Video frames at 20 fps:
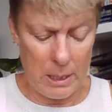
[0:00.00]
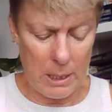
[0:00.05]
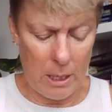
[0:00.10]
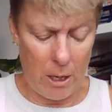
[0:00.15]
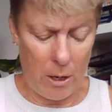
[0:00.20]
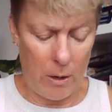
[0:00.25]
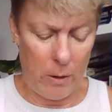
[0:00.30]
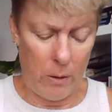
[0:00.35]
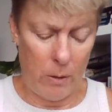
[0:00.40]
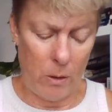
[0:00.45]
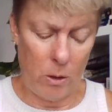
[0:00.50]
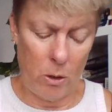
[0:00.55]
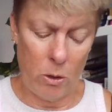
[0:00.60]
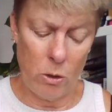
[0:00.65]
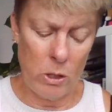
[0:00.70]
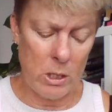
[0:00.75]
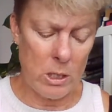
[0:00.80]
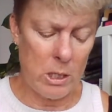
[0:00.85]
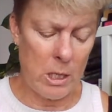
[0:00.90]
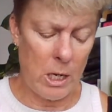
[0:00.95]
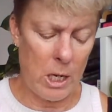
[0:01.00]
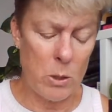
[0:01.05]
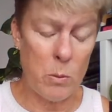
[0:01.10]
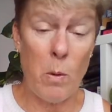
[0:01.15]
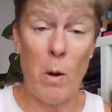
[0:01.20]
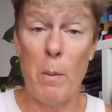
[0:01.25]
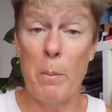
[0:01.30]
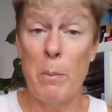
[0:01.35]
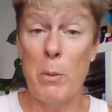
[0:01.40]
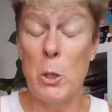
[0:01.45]
So goodness knows
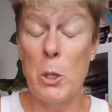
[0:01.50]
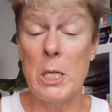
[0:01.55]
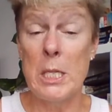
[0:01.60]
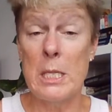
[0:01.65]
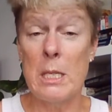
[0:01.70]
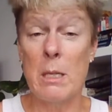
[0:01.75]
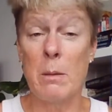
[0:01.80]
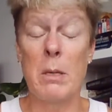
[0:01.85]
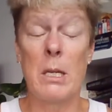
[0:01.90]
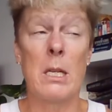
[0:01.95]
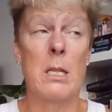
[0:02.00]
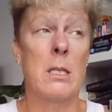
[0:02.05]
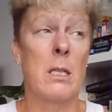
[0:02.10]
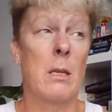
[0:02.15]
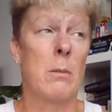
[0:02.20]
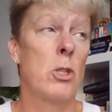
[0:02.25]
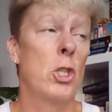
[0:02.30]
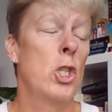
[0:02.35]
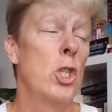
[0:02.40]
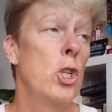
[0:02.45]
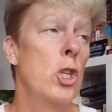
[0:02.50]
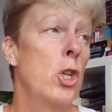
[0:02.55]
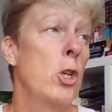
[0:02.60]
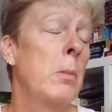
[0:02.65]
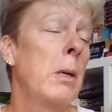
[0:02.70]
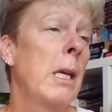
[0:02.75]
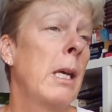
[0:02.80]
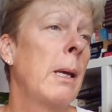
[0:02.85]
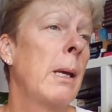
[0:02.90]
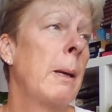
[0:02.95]
what poison, because I'm
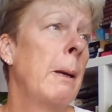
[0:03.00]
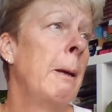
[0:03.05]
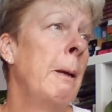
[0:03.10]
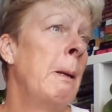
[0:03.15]
assuming